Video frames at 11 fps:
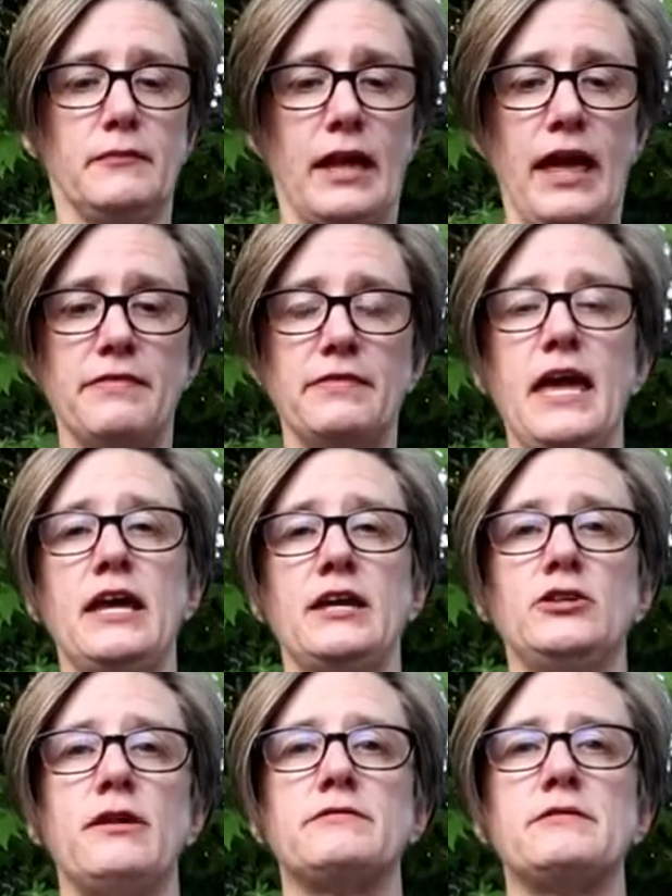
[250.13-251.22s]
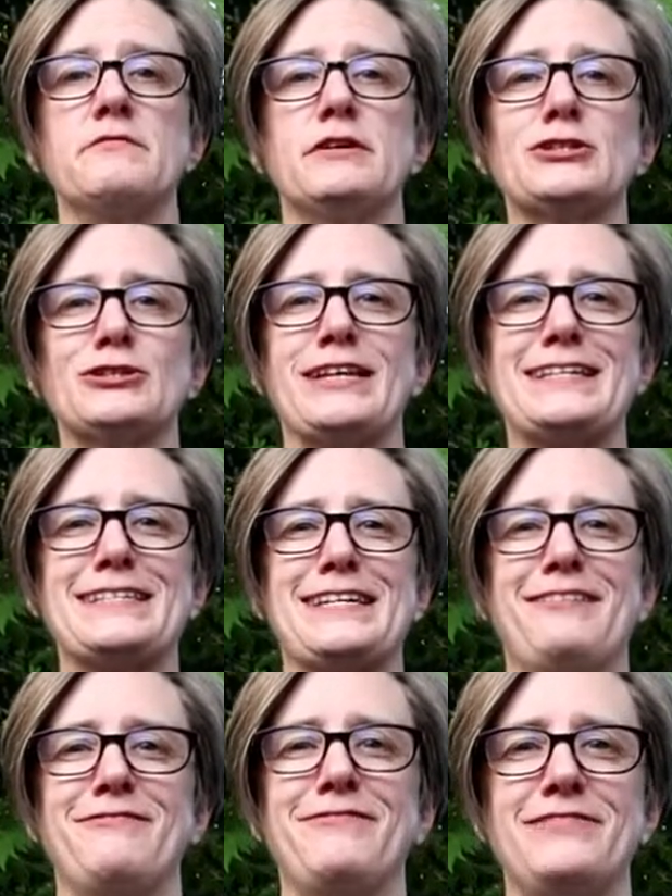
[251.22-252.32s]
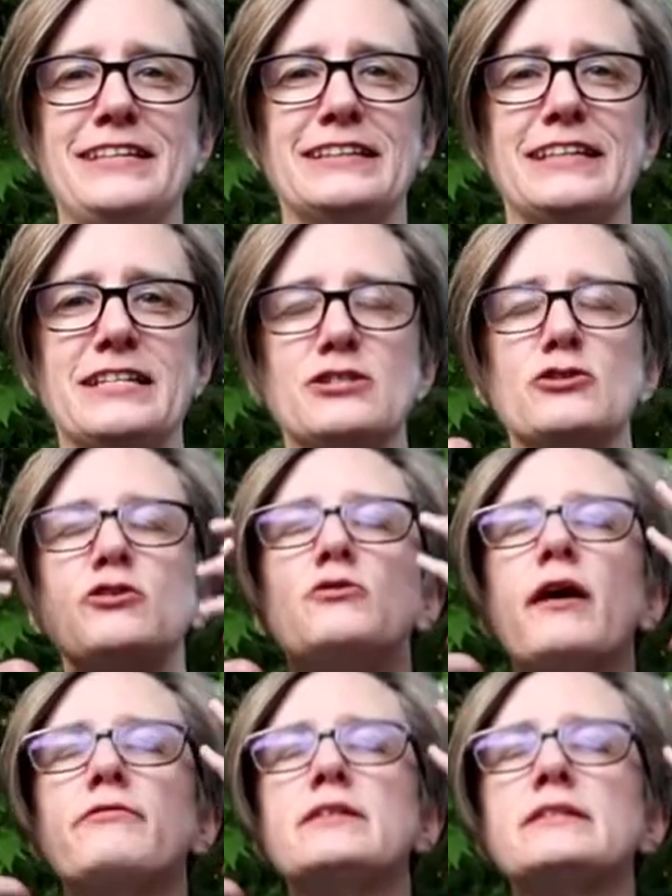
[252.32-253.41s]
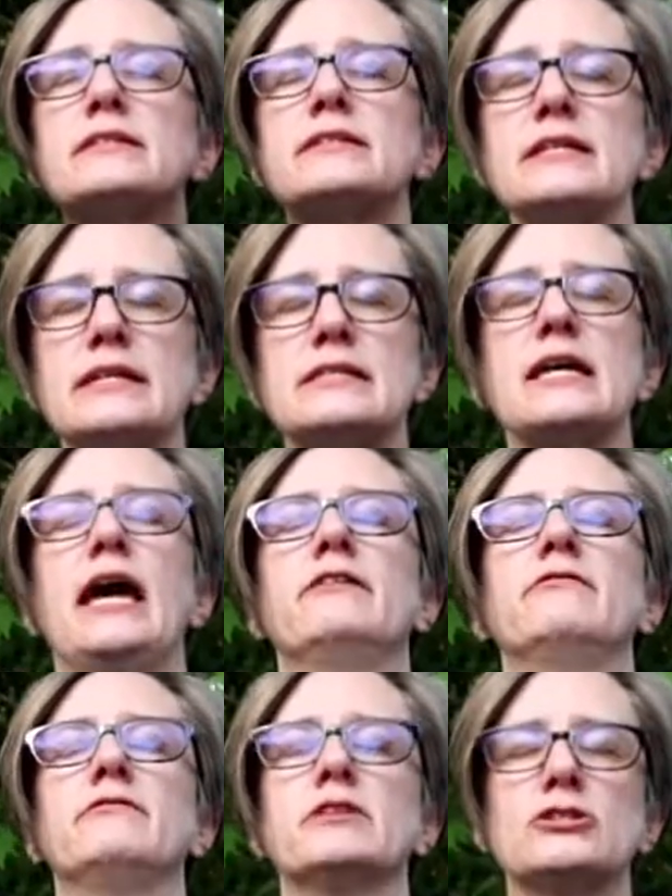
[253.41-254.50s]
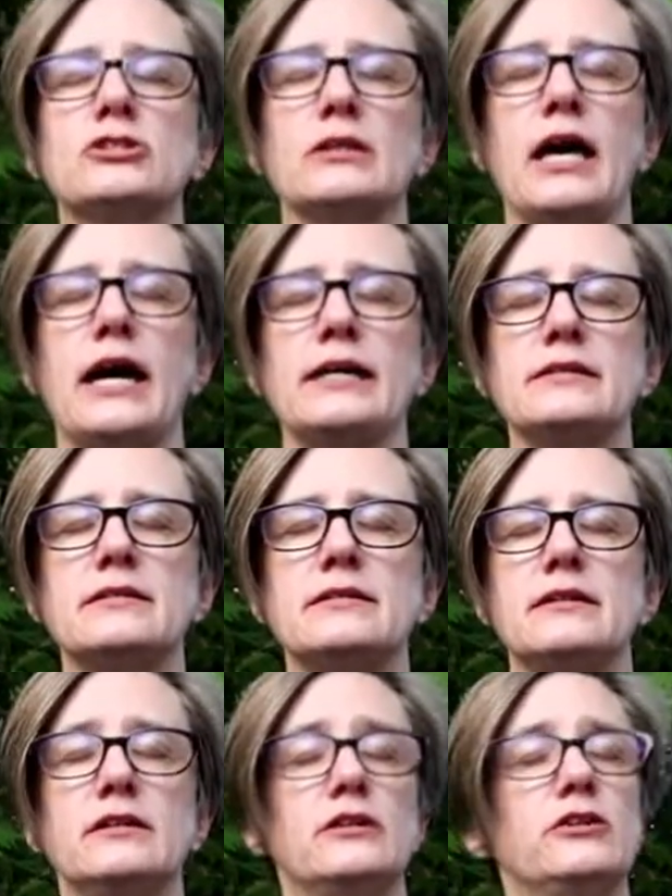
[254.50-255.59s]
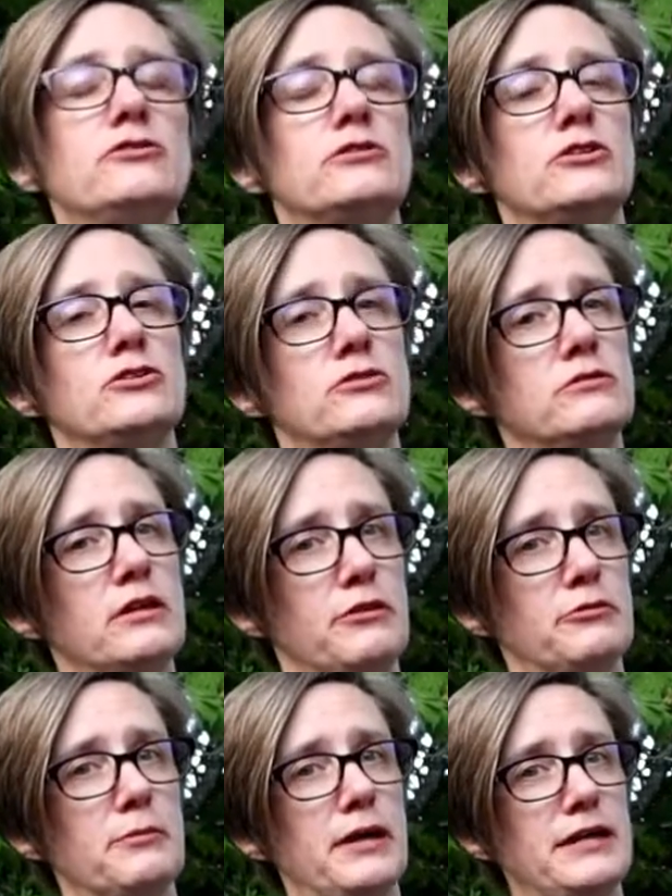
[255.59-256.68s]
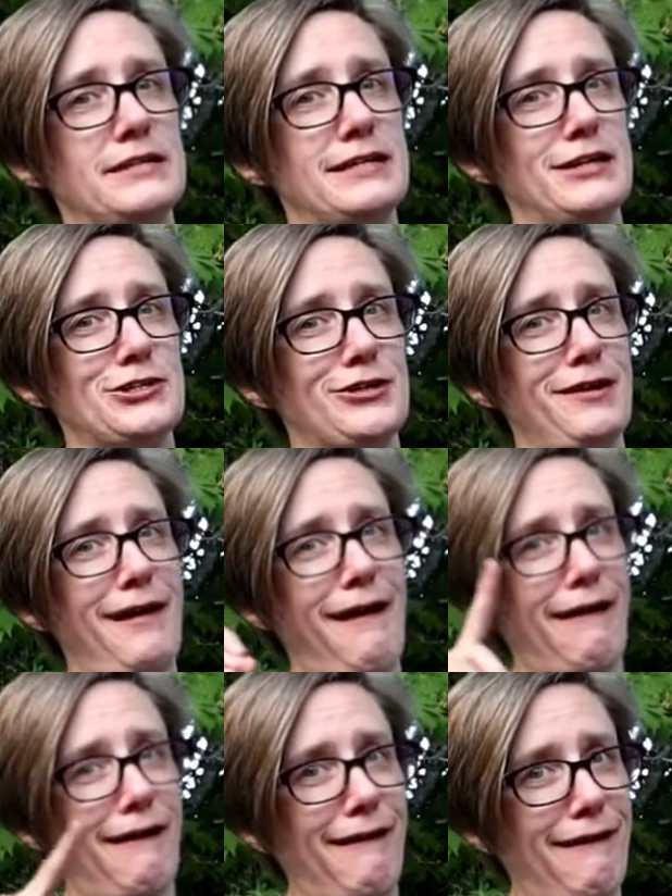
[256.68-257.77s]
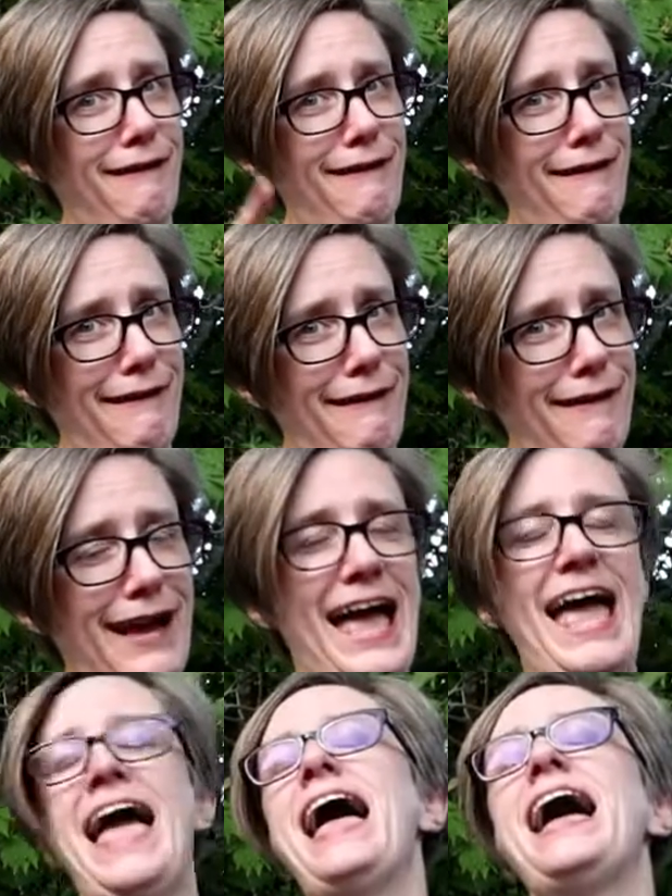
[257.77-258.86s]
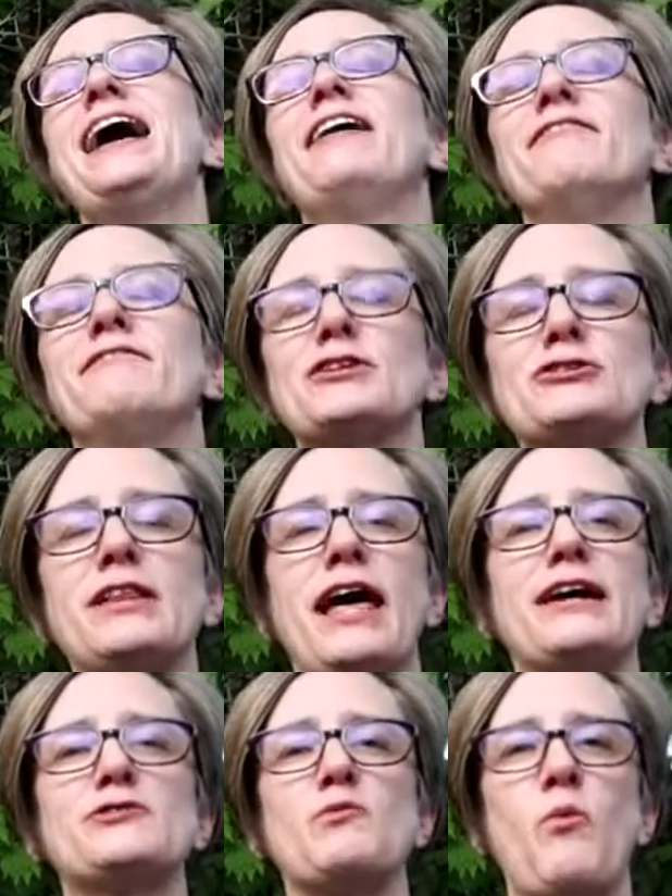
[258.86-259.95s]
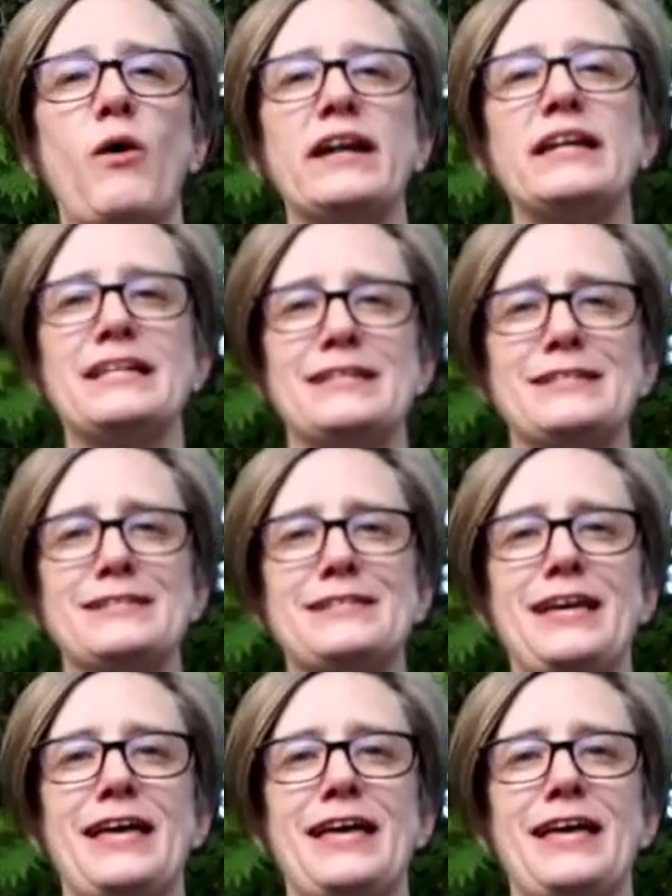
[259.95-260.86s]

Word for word: And then you have to visualize it and feel it. So you have to sit and visualize, and you can do that through meditation. Uh, visualize what it is.